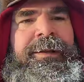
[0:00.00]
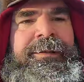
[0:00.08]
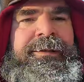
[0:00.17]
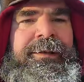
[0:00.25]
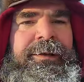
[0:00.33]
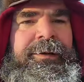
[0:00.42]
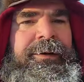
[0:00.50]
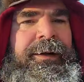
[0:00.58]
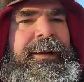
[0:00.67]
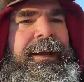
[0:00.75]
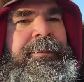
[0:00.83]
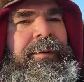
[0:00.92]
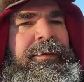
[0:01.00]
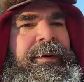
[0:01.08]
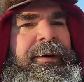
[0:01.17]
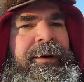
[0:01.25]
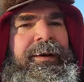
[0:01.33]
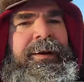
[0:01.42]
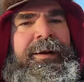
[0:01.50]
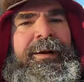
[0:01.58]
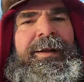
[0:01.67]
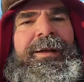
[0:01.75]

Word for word: So I came over here